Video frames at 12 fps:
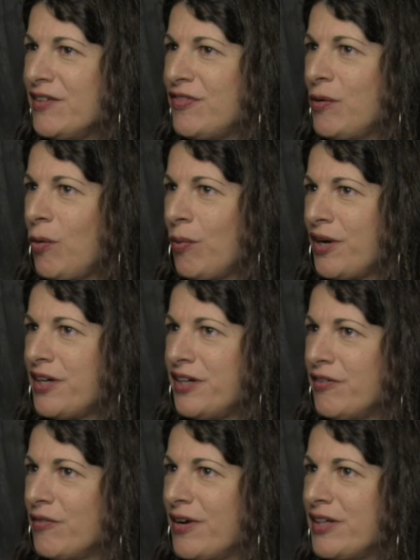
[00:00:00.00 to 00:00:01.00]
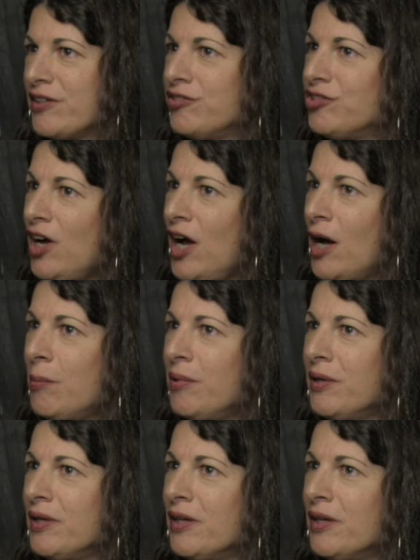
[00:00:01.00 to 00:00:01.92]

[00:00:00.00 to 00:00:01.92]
If they were working in a regular job,